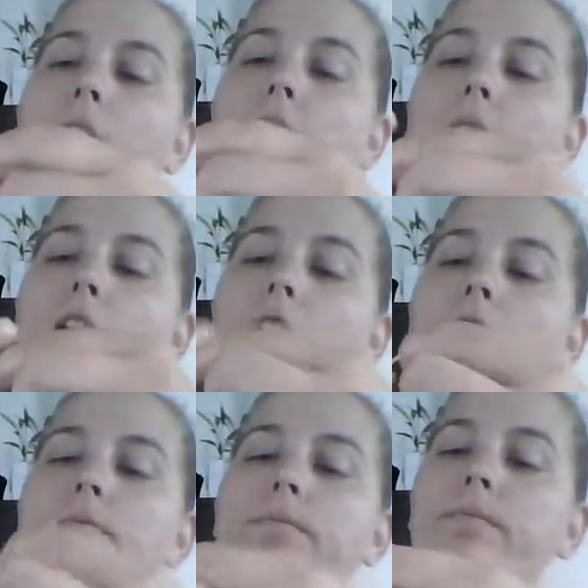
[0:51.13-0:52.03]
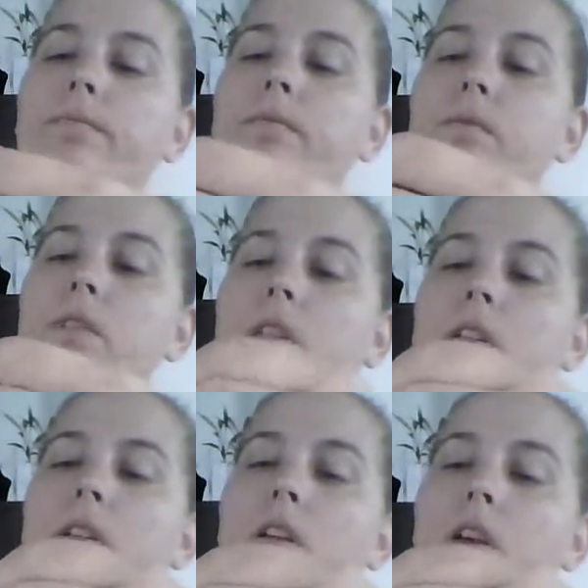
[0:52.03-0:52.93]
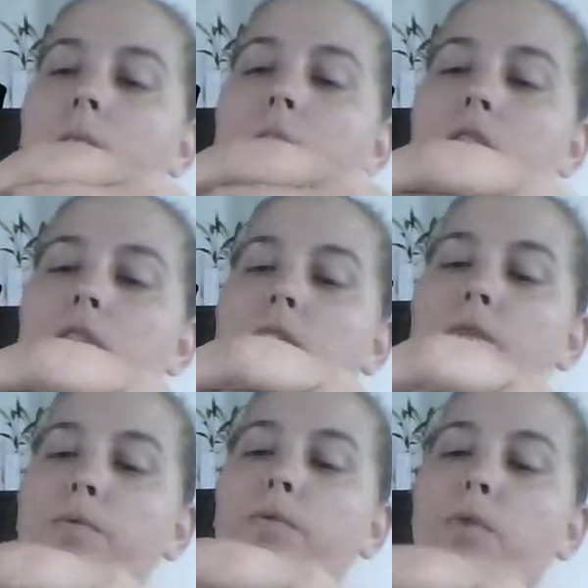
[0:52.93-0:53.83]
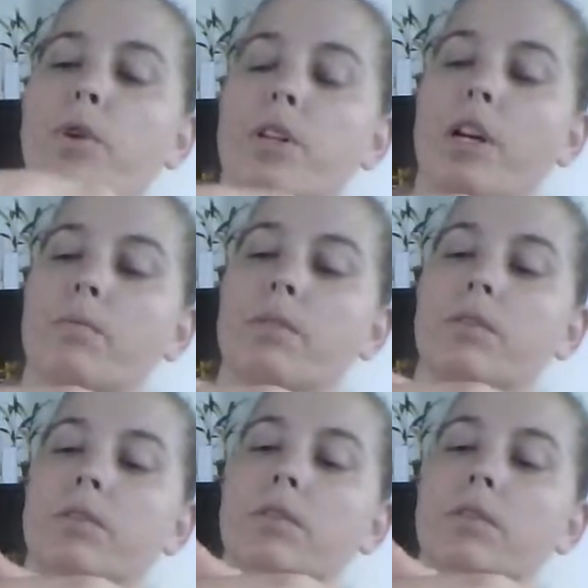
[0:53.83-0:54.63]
I forgot. I meant to do this one 4 times.